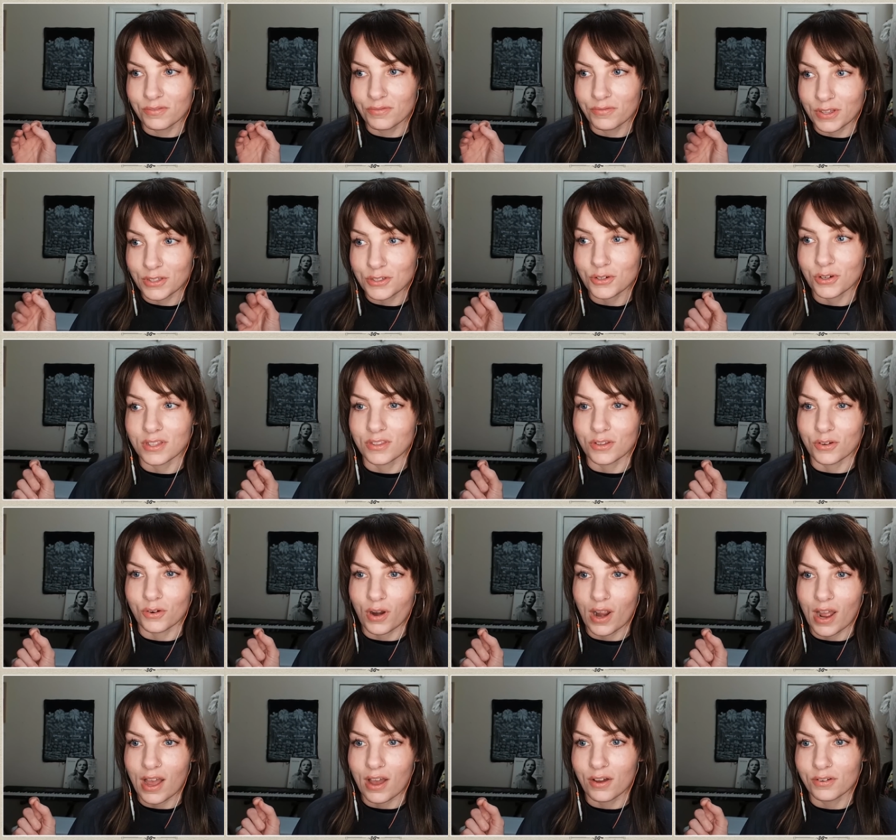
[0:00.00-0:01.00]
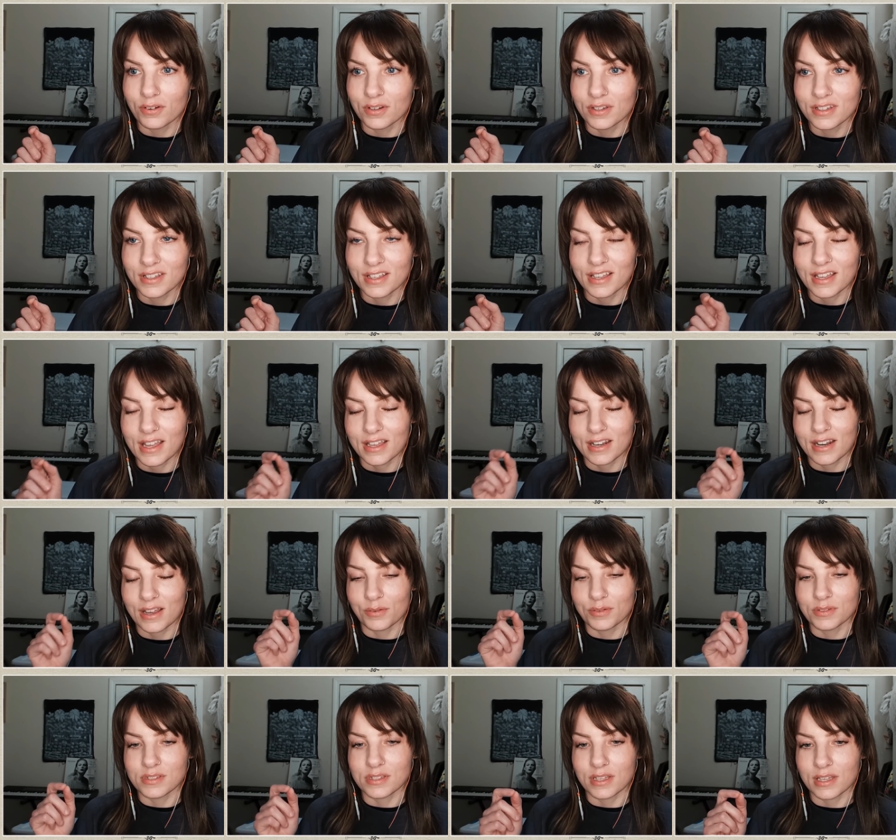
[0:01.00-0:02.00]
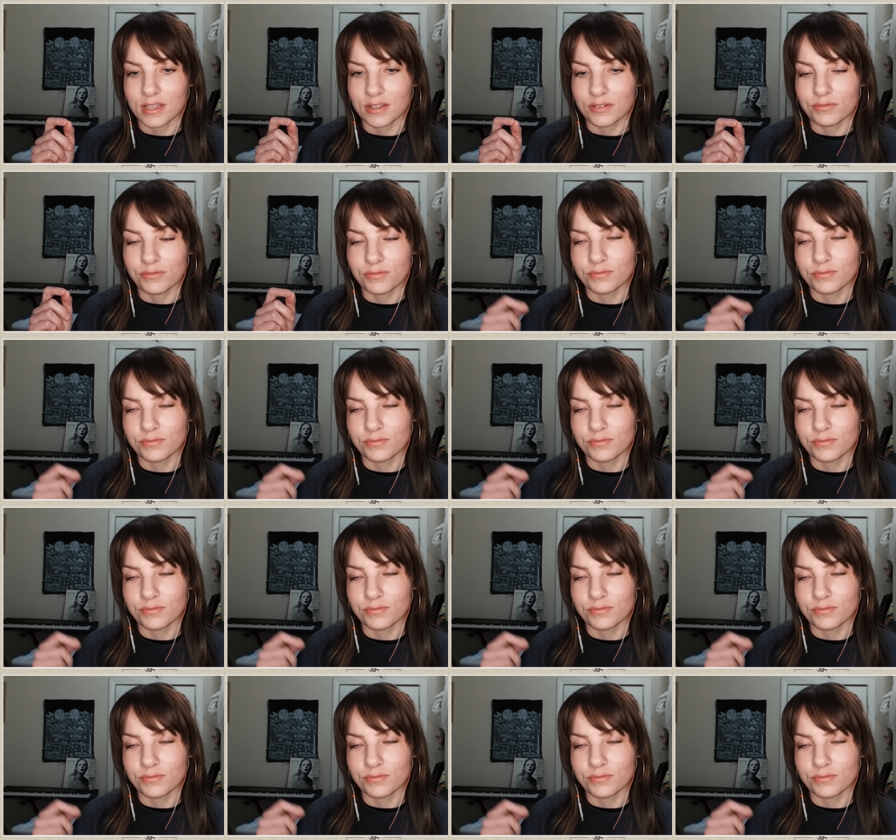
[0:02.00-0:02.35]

featuring The Crowd, and I was like,